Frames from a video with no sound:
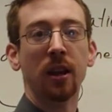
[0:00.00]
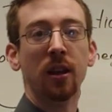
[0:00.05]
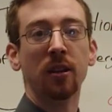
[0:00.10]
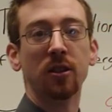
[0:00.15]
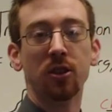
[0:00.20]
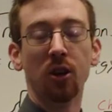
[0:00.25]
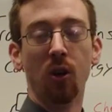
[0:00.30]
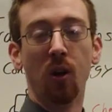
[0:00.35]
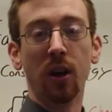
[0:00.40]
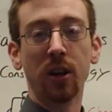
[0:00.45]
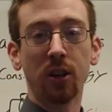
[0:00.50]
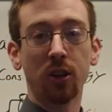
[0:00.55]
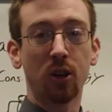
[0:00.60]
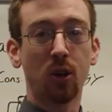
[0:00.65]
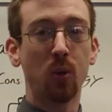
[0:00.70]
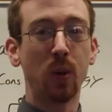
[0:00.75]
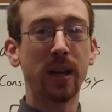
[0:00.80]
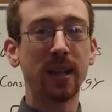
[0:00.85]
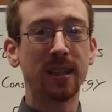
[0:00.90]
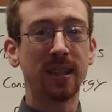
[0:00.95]
So on your
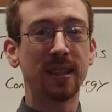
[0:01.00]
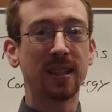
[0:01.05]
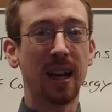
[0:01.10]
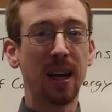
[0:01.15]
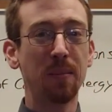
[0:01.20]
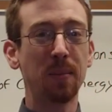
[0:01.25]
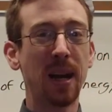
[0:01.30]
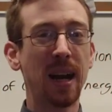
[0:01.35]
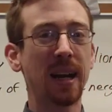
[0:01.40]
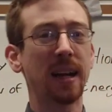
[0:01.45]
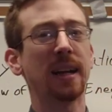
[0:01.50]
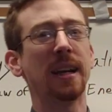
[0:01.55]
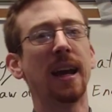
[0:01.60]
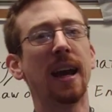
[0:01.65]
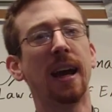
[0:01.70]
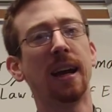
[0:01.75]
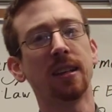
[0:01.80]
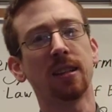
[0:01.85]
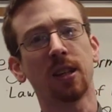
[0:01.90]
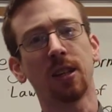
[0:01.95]
quizzes, I'm not going to
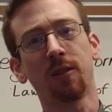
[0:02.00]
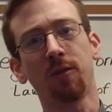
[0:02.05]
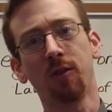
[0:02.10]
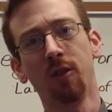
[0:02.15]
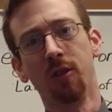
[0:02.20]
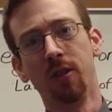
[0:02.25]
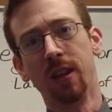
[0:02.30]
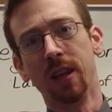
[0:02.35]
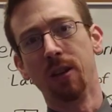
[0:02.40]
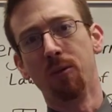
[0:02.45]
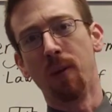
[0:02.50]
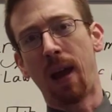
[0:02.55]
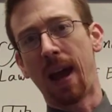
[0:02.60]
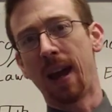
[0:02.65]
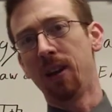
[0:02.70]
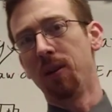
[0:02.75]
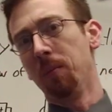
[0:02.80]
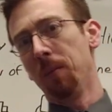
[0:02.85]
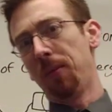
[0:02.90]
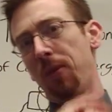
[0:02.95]
ask for the
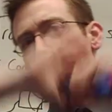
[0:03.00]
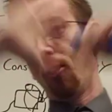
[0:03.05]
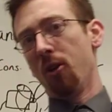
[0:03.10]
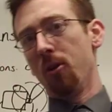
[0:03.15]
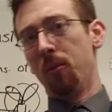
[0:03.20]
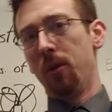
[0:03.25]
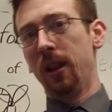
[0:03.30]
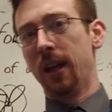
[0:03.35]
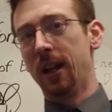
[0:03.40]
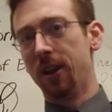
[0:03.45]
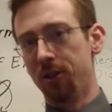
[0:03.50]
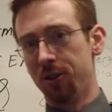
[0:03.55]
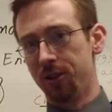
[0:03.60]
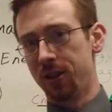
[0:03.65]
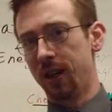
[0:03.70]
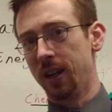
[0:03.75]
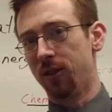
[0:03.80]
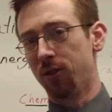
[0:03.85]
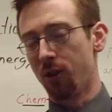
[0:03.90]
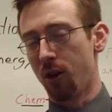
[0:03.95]
random thermal
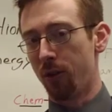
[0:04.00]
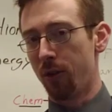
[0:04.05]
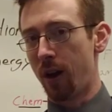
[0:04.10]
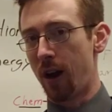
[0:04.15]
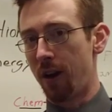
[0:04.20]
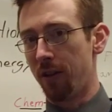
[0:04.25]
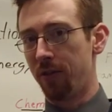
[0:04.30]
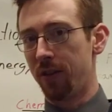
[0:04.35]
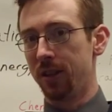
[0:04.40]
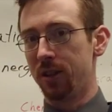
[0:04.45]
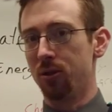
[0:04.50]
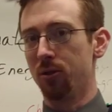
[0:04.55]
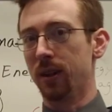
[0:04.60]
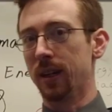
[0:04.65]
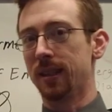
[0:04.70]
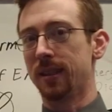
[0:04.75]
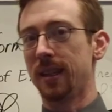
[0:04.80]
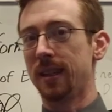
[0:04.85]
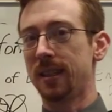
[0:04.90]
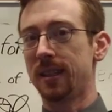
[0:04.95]
energy thrown off into
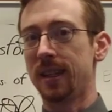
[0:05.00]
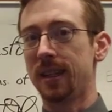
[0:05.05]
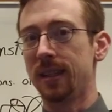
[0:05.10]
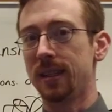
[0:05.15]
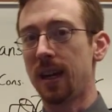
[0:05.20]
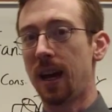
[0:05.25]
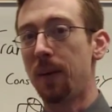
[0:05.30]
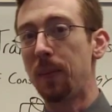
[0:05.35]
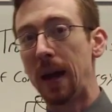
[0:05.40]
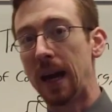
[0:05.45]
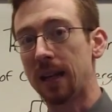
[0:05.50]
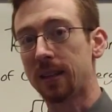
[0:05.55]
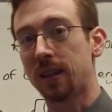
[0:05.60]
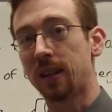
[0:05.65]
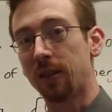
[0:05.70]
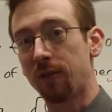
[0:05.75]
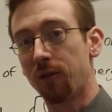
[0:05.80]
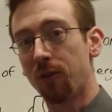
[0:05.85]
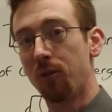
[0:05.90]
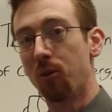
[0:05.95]
existence. I'm
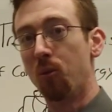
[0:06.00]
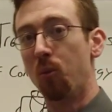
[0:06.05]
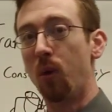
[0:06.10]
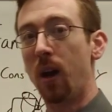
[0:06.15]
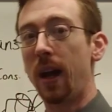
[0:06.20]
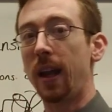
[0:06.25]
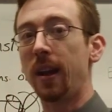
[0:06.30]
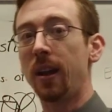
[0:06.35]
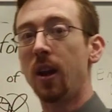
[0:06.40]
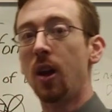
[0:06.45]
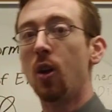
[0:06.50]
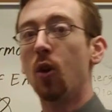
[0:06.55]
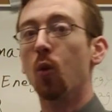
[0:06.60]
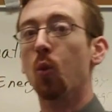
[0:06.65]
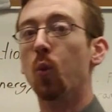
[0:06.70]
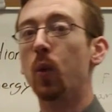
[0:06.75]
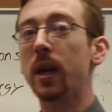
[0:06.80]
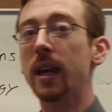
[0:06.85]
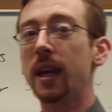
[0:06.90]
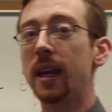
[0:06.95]
asking for what
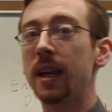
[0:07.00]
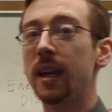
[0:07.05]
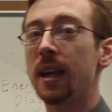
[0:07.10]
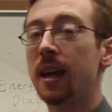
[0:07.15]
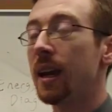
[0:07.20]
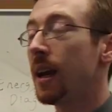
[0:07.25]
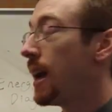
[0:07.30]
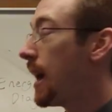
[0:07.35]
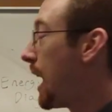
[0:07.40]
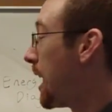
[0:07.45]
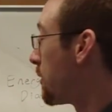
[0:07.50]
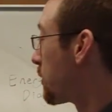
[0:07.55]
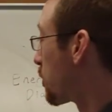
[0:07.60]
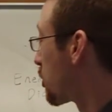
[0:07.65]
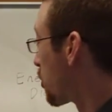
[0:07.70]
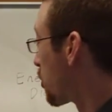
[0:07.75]
we have